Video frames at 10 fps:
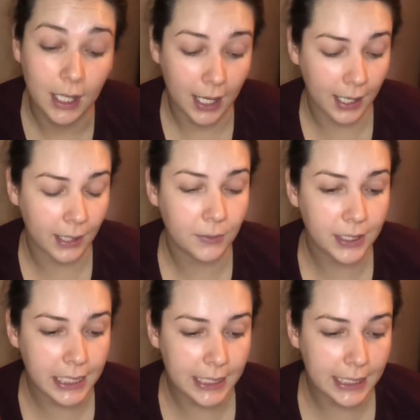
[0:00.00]
And I
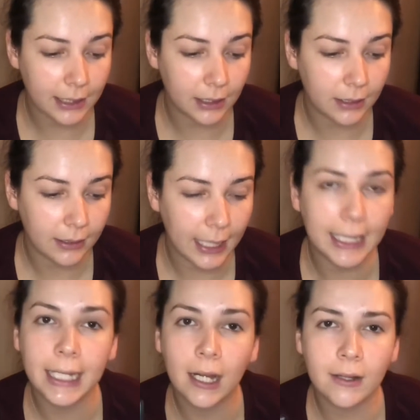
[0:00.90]
really I
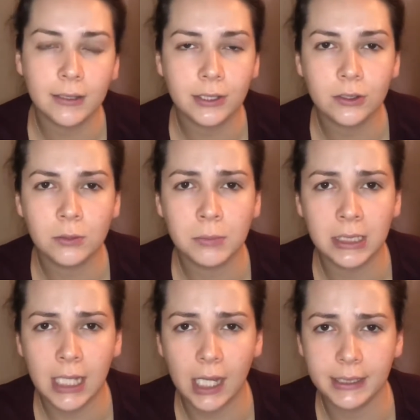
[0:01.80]
got a little
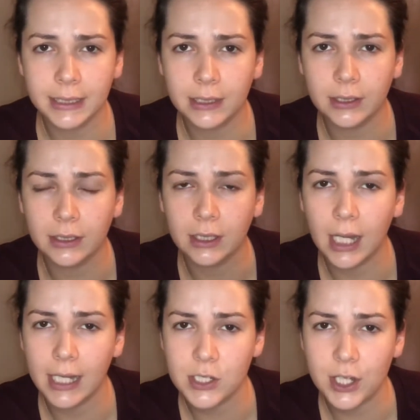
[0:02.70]
Milani
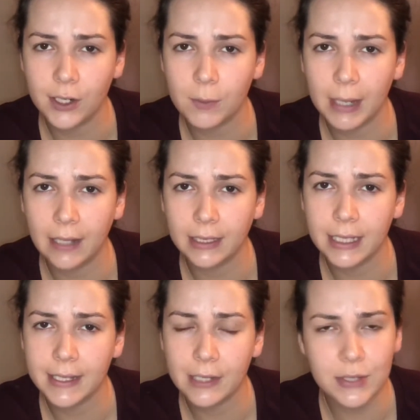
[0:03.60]
eyeshadow
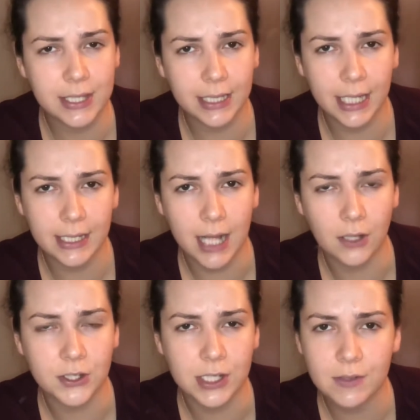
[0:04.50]
palette that was like
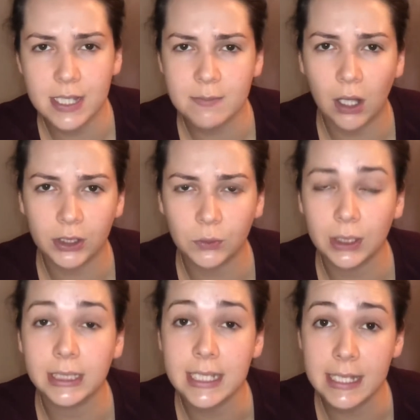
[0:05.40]
$8 and it was a smaller
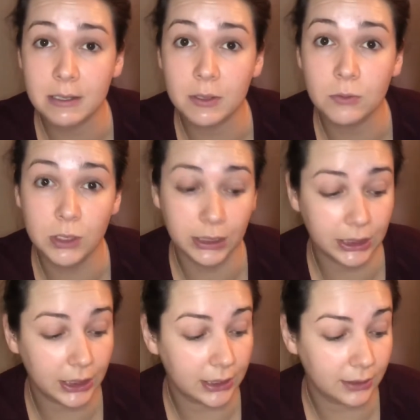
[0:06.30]
one. It seems to be really
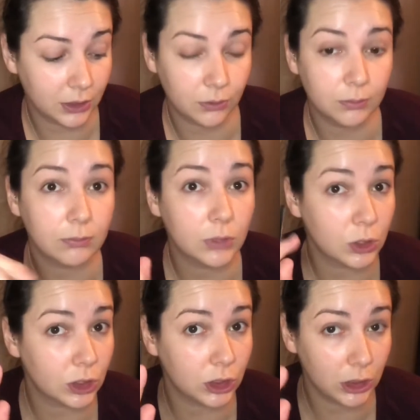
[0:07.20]
good, so
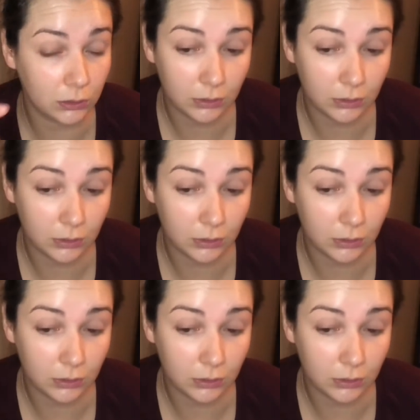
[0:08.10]
those are good.